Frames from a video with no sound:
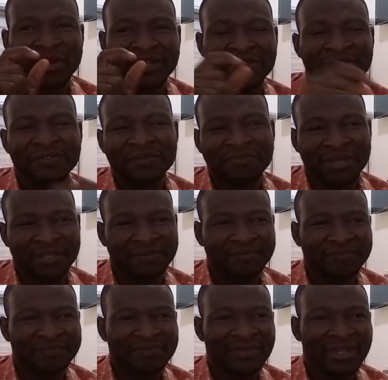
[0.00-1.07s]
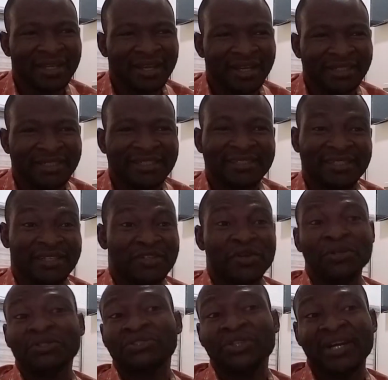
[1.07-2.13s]
part of the beam, and this is in
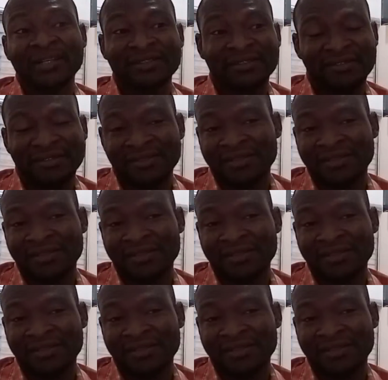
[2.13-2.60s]
contrast.